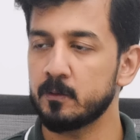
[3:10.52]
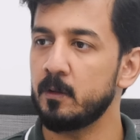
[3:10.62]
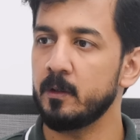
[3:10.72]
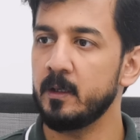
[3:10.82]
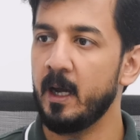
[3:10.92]
a
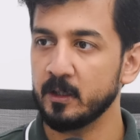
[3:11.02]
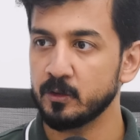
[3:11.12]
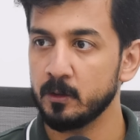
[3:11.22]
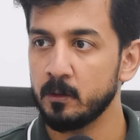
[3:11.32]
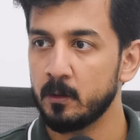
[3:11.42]
certain
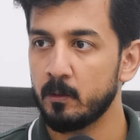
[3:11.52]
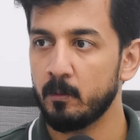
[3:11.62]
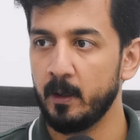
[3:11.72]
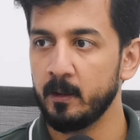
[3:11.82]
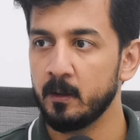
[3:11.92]
action,
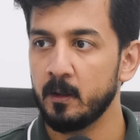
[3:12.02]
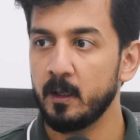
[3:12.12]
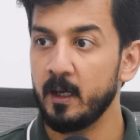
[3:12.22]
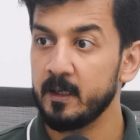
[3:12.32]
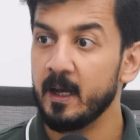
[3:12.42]
right,
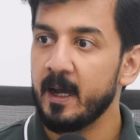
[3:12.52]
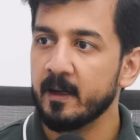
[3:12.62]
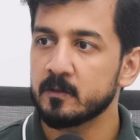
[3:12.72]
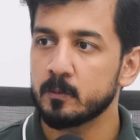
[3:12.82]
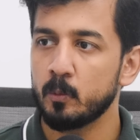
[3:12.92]
it
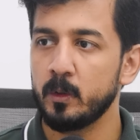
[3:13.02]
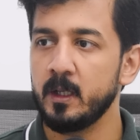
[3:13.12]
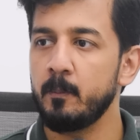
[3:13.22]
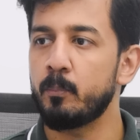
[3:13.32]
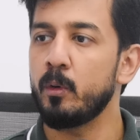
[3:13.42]
acts
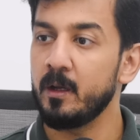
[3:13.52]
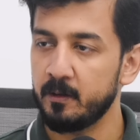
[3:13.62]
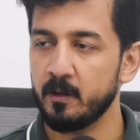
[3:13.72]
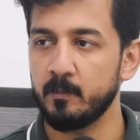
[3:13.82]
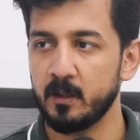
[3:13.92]
within
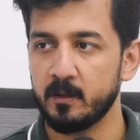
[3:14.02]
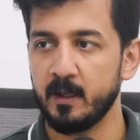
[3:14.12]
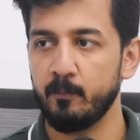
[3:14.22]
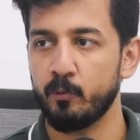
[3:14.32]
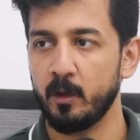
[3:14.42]
predetermined
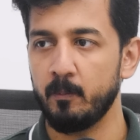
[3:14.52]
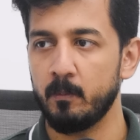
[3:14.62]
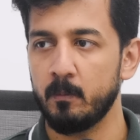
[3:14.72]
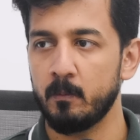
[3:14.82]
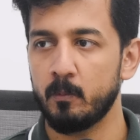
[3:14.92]
time frame,
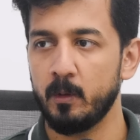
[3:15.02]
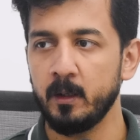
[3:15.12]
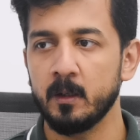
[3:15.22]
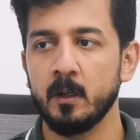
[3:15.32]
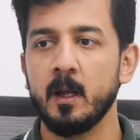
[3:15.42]

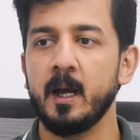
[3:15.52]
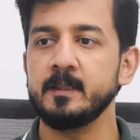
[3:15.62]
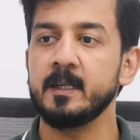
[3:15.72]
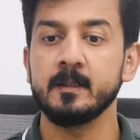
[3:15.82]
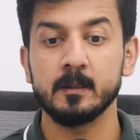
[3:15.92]
right?
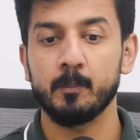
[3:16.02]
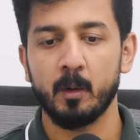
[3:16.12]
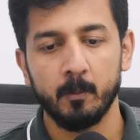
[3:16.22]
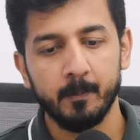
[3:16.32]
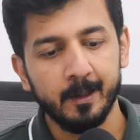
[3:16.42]
And then the
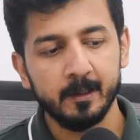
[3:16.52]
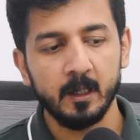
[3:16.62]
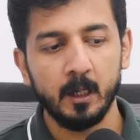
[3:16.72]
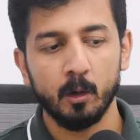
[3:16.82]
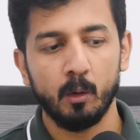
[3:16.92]

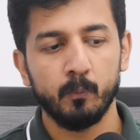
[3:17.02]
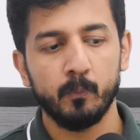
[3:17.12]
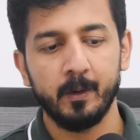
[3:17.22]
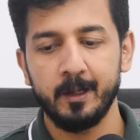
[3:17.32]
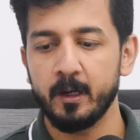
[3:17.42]
probability of
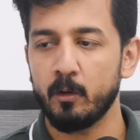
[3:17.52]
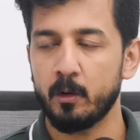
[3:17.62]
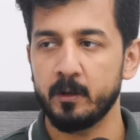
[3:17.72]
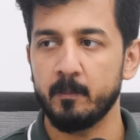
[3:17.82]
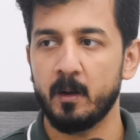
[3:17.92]
failure
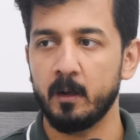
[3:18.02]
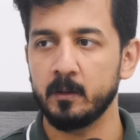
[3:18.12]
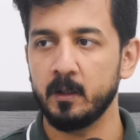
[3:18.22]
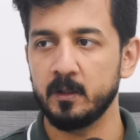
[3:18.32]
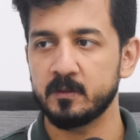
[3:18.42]
on demand
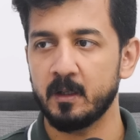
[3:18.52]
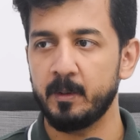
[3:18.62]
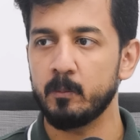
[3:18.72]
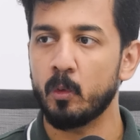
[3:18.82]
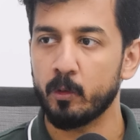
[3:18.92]
is a
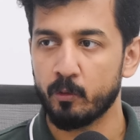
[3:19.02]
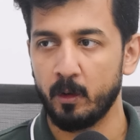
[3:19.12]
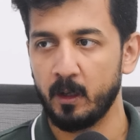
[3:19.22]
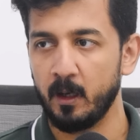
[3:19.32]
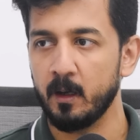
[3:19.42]
bit more
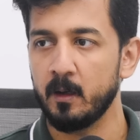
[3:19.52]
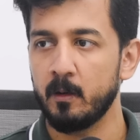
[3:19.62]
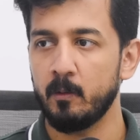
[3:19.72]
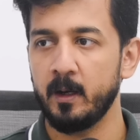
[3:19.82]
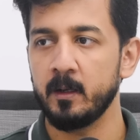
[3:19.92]
tricky,
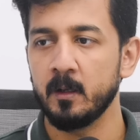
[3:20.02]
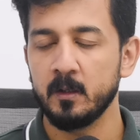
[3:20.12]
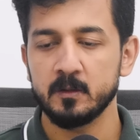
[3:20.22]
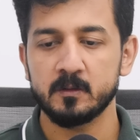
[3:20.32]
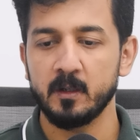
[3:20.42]
right?
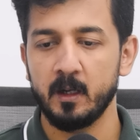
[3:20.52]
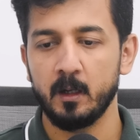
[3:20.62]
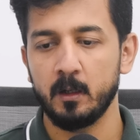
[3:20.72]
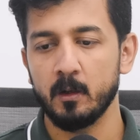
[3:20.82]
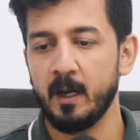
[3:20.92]

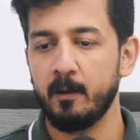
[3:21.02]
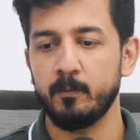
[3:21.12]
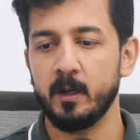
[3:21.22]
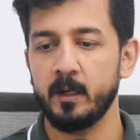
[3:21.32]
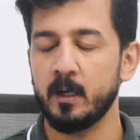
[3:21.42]
Say you
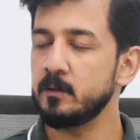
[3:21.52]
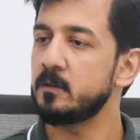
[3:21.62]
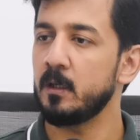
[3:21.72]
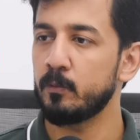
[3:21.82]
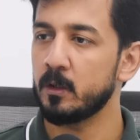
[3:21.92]
have an
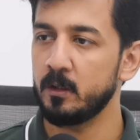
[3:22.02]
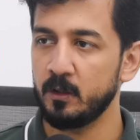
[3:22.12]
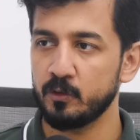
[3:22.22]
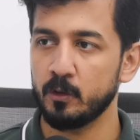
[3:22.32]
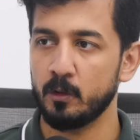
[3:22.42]
unsafe
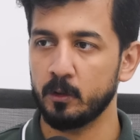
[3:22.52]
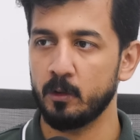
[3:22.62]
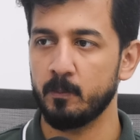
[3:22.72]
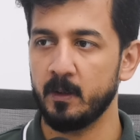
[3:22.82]
condition on your